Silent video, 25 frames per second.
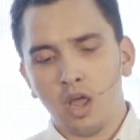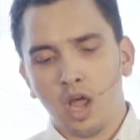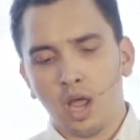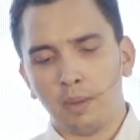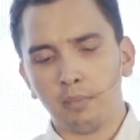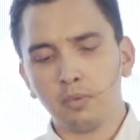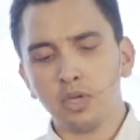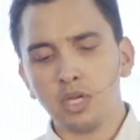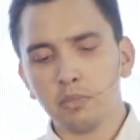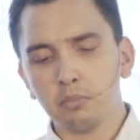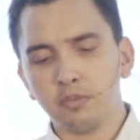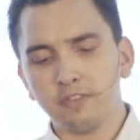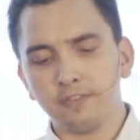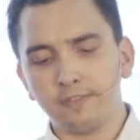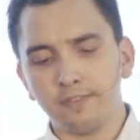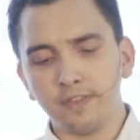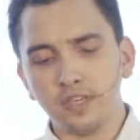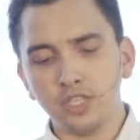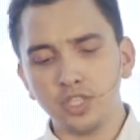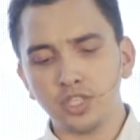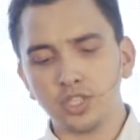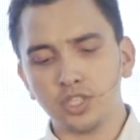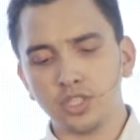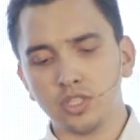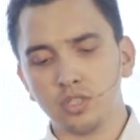I'm going to be
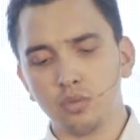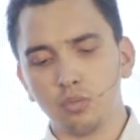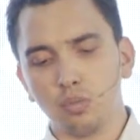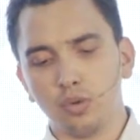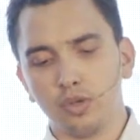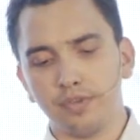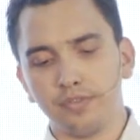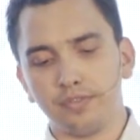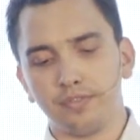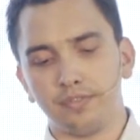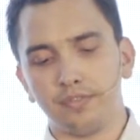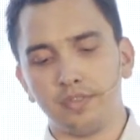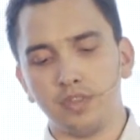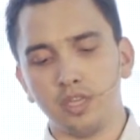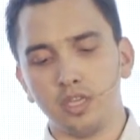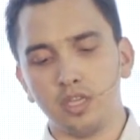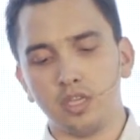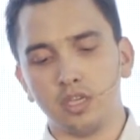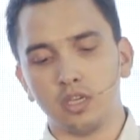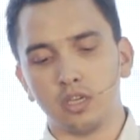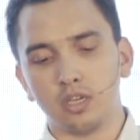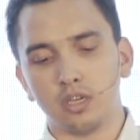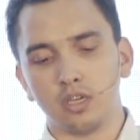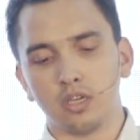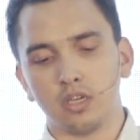finishing with
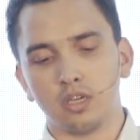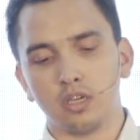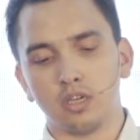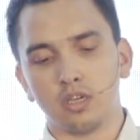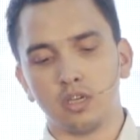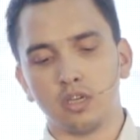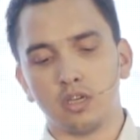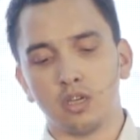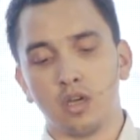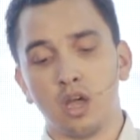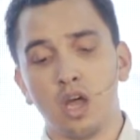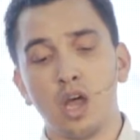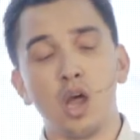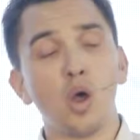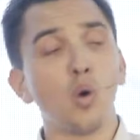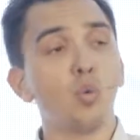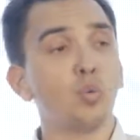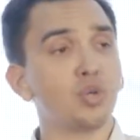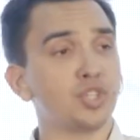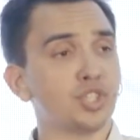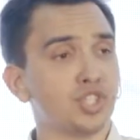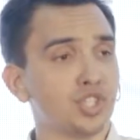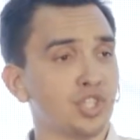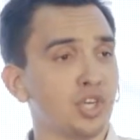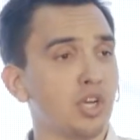the how
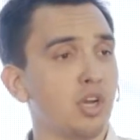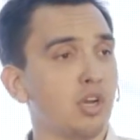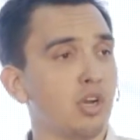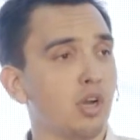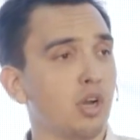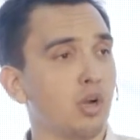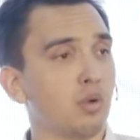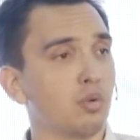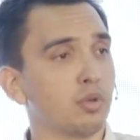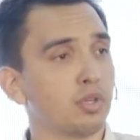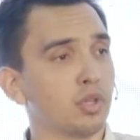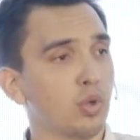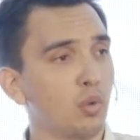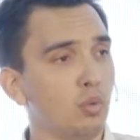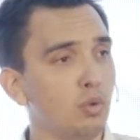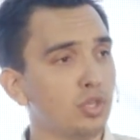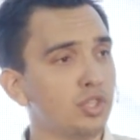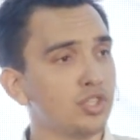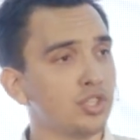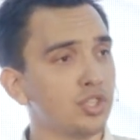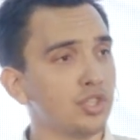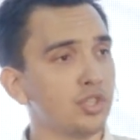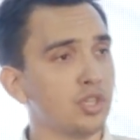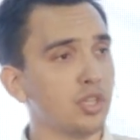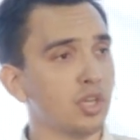we share our
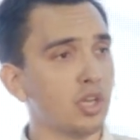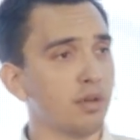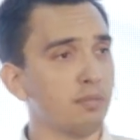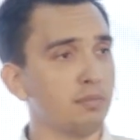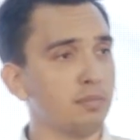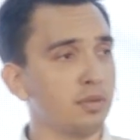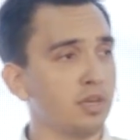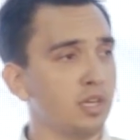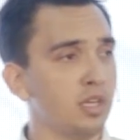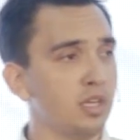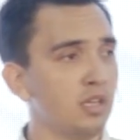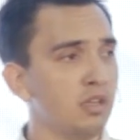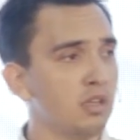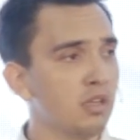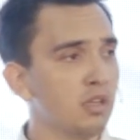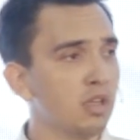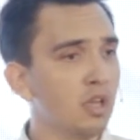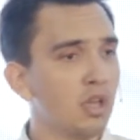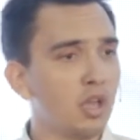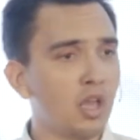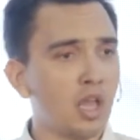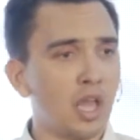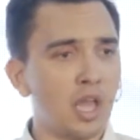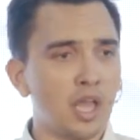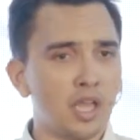knowledge in the company
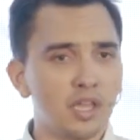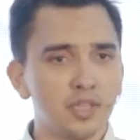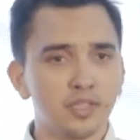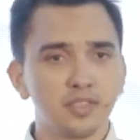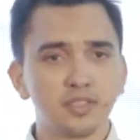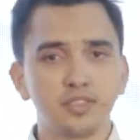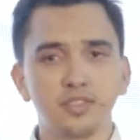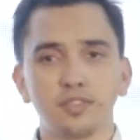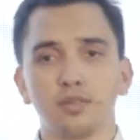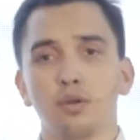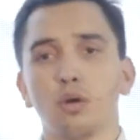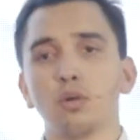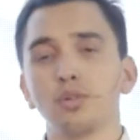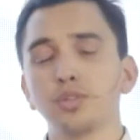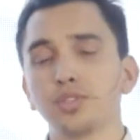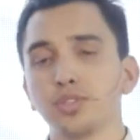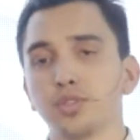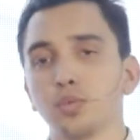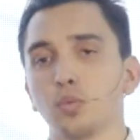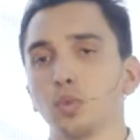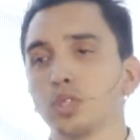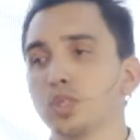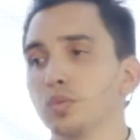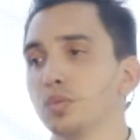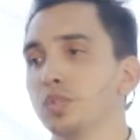and
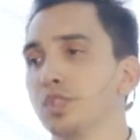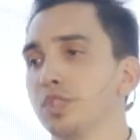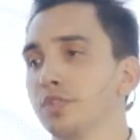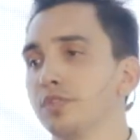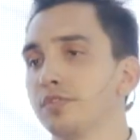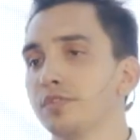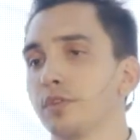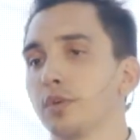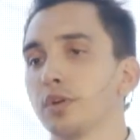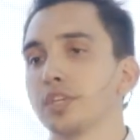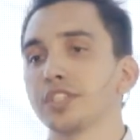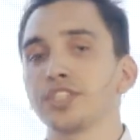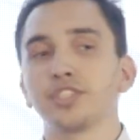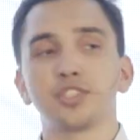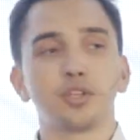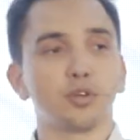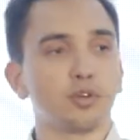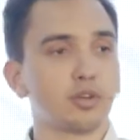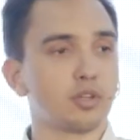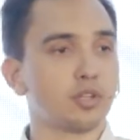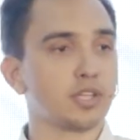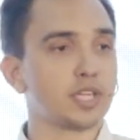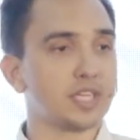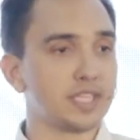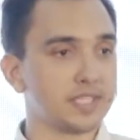also what we do for
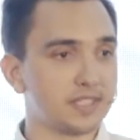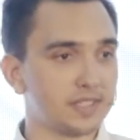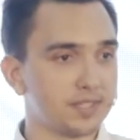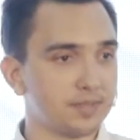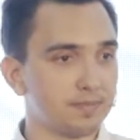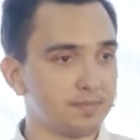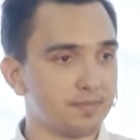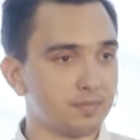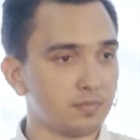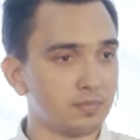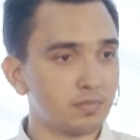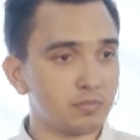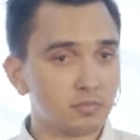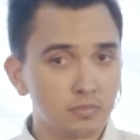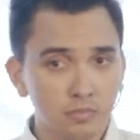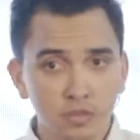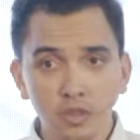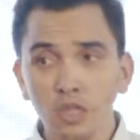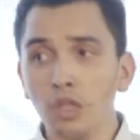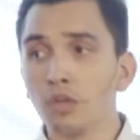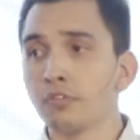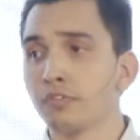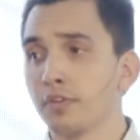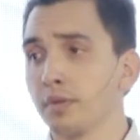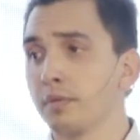external needs.
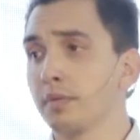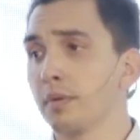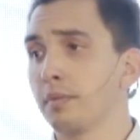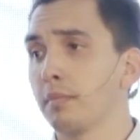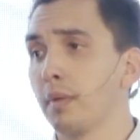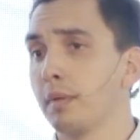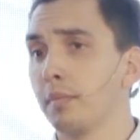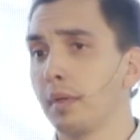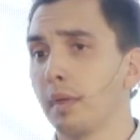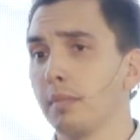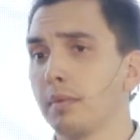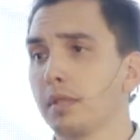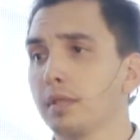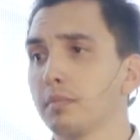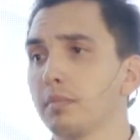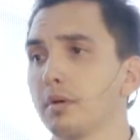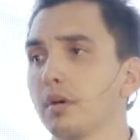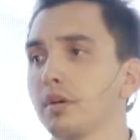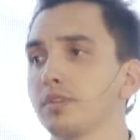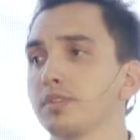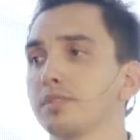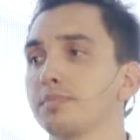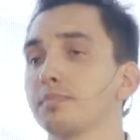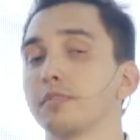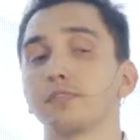I mean
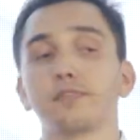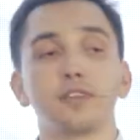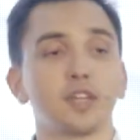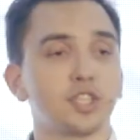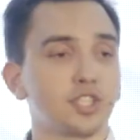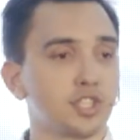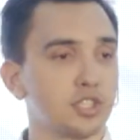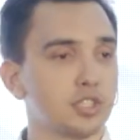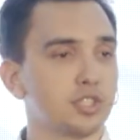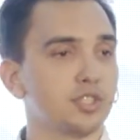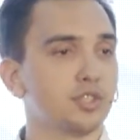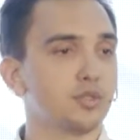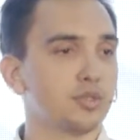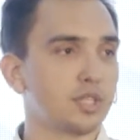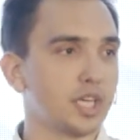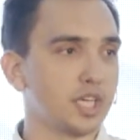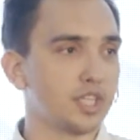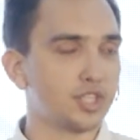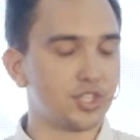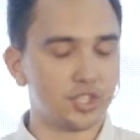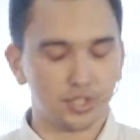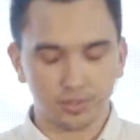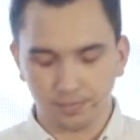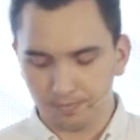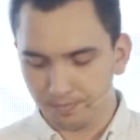about professional
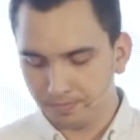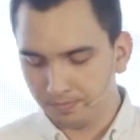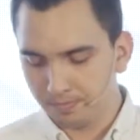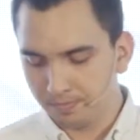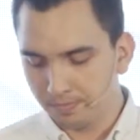education.